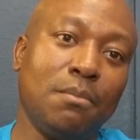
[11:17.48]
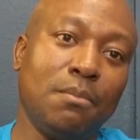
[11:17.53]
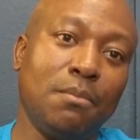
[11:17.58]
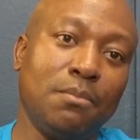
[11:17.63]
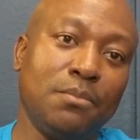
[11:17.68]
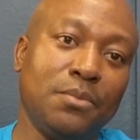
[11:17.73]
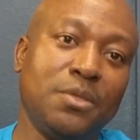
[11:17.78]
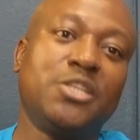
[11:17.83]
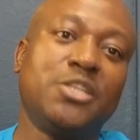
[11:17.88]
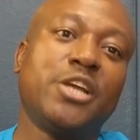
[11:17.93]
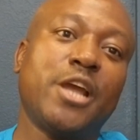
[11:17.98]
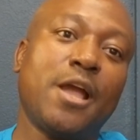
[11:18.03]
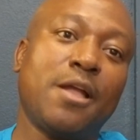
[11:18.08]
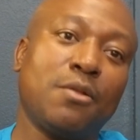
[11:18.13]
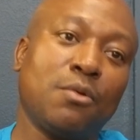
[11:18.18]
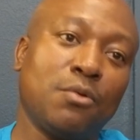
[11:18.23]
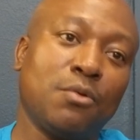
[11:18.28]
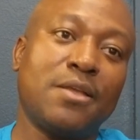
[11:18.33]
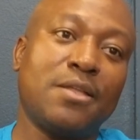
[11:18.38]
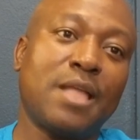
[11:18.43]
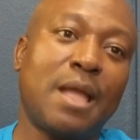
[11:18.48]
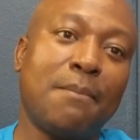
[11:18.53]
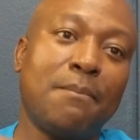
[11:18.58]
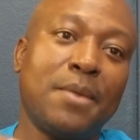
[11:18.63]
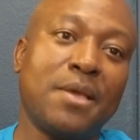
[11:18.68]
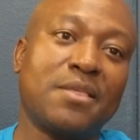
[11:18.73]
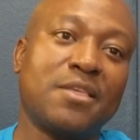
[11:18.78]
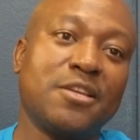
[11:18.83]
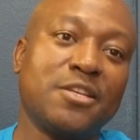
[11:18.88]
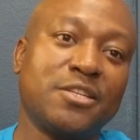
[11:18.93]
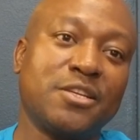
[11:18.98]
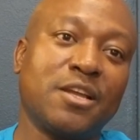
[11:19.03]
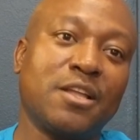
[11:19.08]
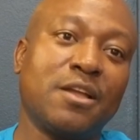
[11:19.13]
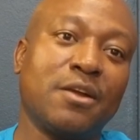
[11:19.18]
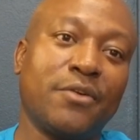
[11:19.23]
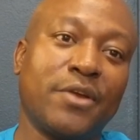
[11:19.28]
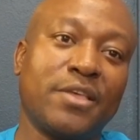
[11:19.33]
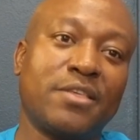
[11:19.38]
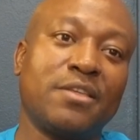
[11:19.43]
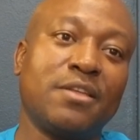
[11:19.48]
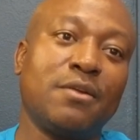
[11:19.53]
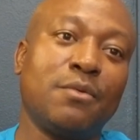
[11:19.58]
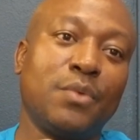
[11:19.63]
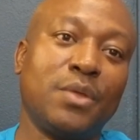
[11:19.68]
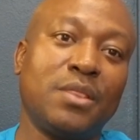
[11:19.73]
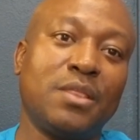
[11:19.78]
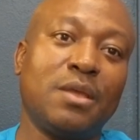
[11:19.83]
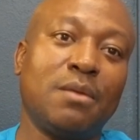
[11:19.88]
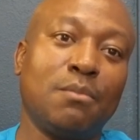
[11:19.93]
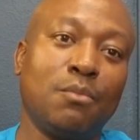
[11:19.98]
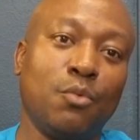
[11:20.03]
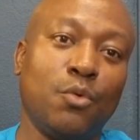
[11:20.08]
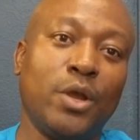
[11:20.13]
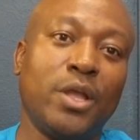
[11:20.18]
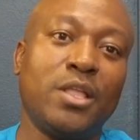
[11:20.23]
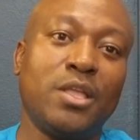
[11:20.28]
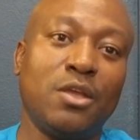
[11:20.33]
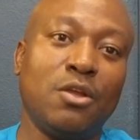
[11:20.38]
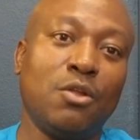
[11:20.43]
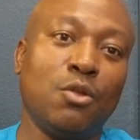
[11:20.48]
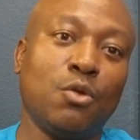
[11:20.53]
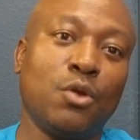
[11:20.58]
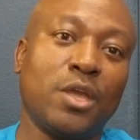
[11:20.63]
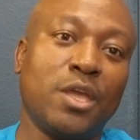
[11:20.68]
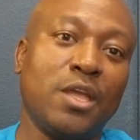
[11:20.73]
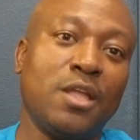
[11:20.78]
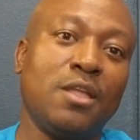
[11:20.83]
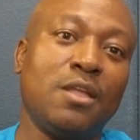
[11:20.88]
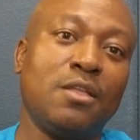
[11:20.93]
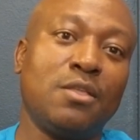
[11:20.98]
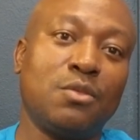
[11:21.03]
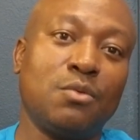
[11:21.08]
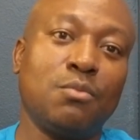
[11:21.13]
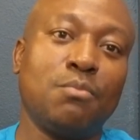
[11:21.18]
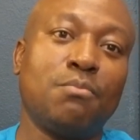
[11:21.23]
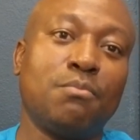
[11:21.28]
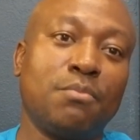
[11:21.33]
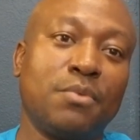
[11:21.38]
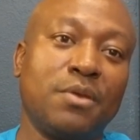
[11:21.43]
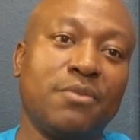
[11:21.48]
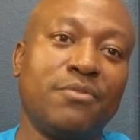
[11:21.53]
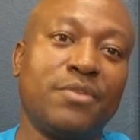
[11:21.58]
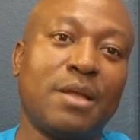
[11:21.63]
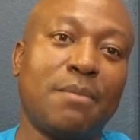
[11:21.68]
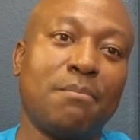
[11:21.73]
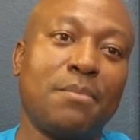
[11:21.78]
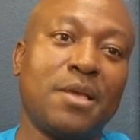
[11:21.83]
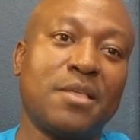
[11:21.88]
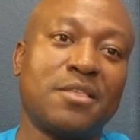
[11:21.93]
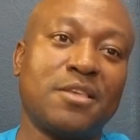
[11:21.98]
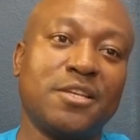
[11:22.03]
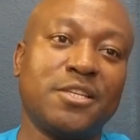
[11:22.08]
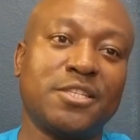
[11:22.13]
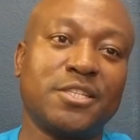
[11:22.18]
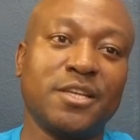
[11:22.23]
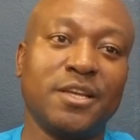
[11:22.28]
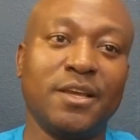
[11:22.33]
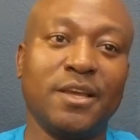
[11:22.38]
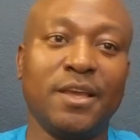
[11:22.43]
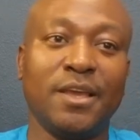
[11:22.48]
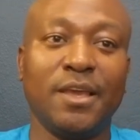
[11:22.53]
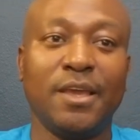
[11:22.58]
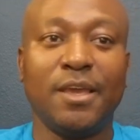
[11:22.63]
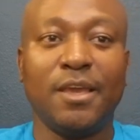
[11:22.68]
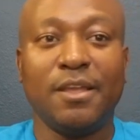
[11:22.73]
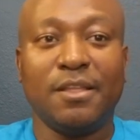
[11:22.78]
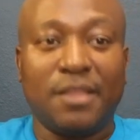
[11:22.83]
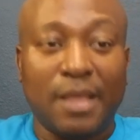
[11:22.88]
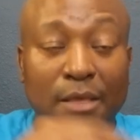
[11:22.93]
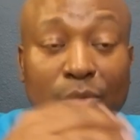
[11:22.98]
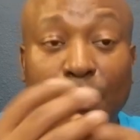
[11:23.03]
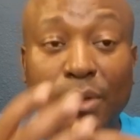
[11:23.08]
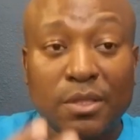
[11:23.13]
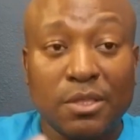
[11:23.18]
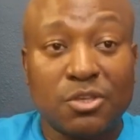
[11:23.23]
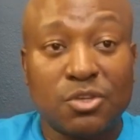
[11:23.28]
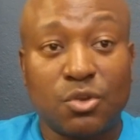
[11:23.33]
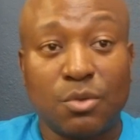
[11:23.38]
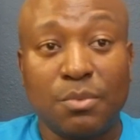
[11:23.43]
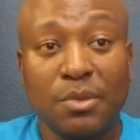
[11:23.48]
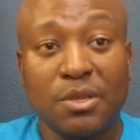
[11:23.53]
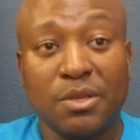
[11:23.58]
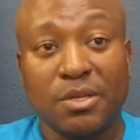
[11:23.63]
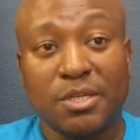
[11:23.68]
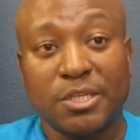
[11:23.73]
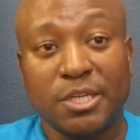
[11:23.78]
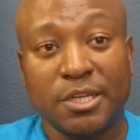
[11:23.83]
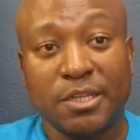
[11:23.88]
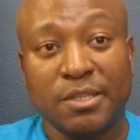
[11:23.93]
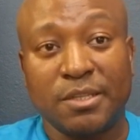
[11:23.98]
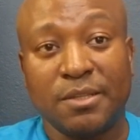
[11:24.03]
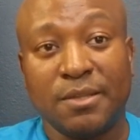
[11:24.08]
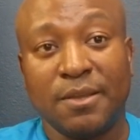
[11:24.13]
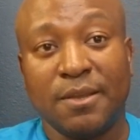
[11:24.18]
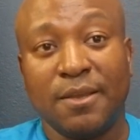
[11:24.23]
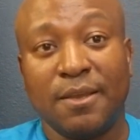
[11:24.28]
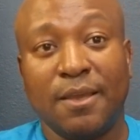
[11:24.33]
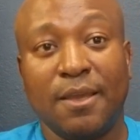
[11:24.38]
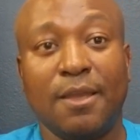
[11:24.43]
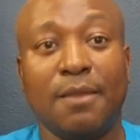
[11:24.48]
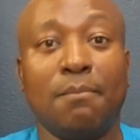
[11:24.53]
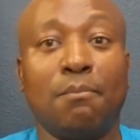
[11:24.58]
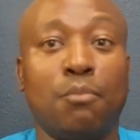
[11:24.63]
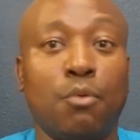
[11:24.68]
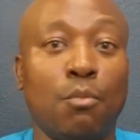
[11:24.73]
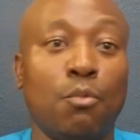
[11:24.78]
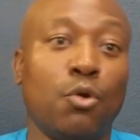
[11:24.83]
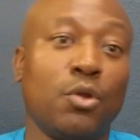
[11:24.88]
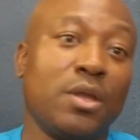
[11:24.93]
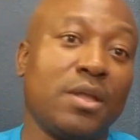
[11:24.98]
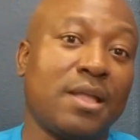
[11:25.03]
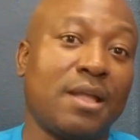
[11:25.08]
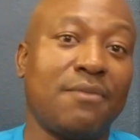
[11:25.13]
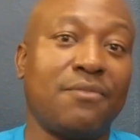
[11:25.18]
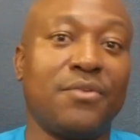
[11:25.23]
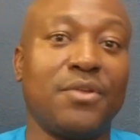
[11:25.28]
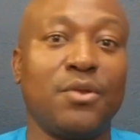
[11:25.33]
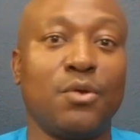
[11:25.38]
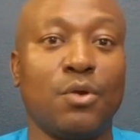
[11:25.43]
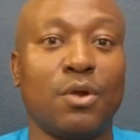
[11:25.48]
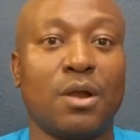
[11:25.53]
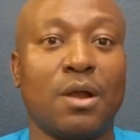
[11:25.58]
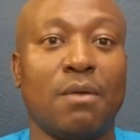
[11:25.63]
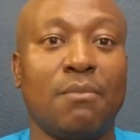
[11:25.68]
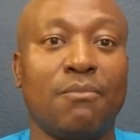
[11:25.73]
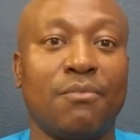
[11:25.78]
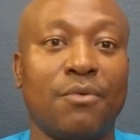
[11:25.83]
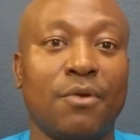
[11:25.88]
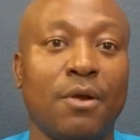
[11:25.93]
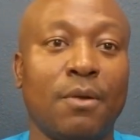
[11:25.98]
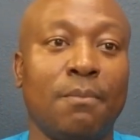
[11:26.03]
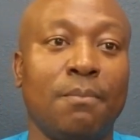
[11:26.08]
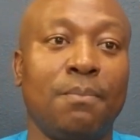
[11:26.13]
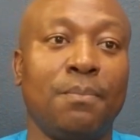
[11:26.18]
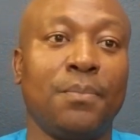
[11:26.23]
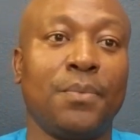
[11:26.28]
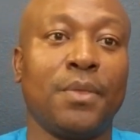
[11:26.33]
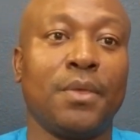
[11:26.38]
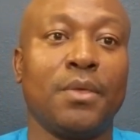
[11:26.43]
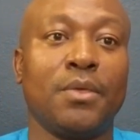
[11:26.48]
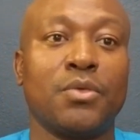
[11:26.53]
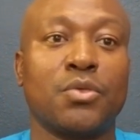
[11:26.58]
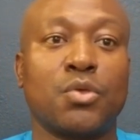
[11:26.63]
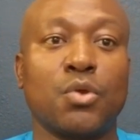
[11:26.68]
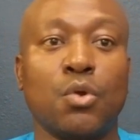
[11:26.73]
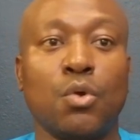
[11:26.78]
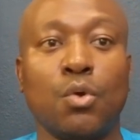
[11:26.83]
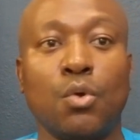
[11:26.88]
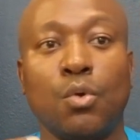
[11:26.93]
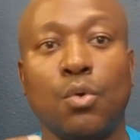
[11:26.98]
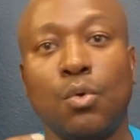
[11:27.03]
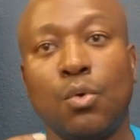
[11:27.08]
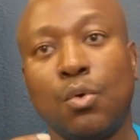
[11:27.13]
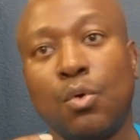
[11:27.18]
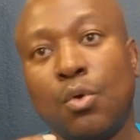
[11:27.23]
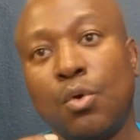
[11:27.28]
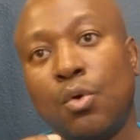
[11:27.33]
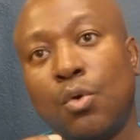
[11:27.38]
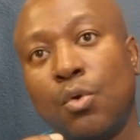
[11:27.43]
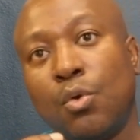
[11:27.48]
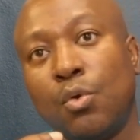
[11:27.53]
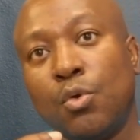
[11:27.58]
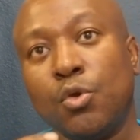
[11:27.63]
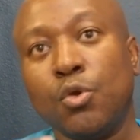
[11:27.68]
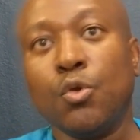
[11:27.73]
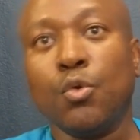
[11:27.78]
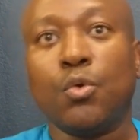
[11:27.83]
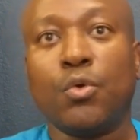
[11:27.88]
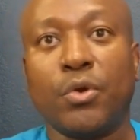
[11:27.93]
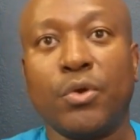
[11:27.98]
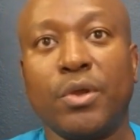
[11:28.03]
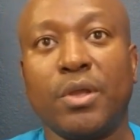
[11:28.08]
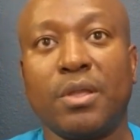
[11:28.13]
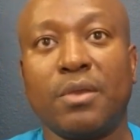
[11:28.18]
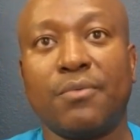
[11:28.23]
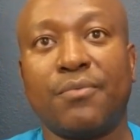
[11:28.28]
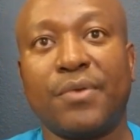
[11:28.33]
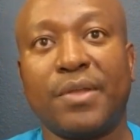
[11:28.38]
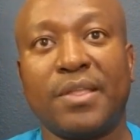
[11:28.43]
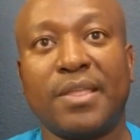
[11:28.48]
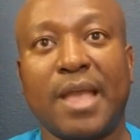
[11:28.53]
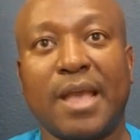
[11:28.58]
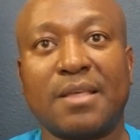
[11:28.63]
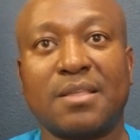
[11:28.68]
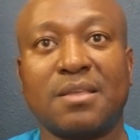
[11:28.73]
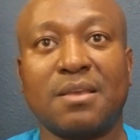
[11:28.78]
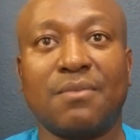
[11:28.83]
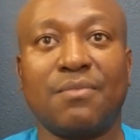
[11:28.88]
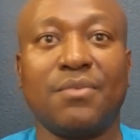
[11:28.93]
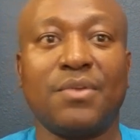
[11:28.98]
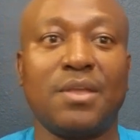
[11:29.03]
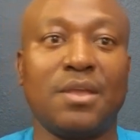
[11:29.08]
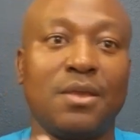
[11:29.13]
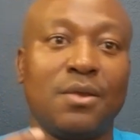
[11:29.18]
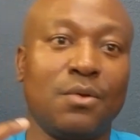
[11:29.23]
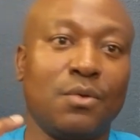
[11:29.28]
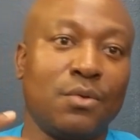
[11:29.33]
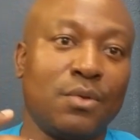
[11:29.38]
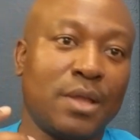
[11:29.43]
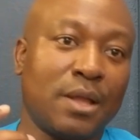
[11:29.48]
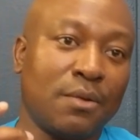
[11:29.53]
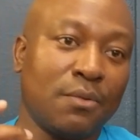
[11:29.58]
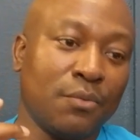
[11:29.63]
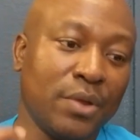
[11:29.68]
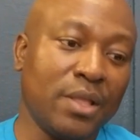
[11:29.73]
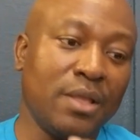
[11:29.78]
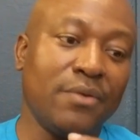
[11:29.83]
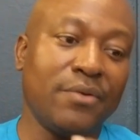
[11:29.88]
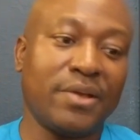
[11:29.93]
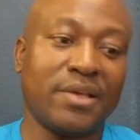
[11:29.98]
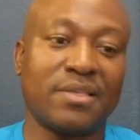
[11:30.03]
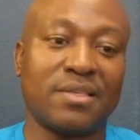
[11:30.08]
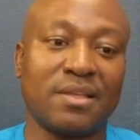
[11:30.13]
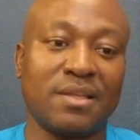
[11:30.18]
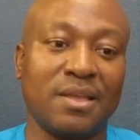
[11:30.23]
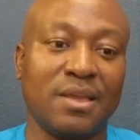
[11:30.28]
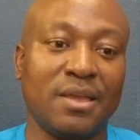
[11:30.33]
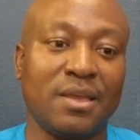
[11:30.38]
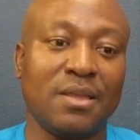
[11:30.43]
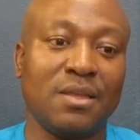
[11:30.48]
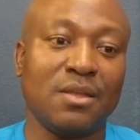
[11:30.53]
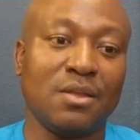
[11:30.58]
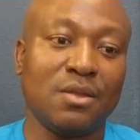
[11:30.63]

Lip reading: the channels that message gonna resonate with them, where they're located to give that message. And that's where distribution and promoting that video come from. So you create a fantastic video that really resonate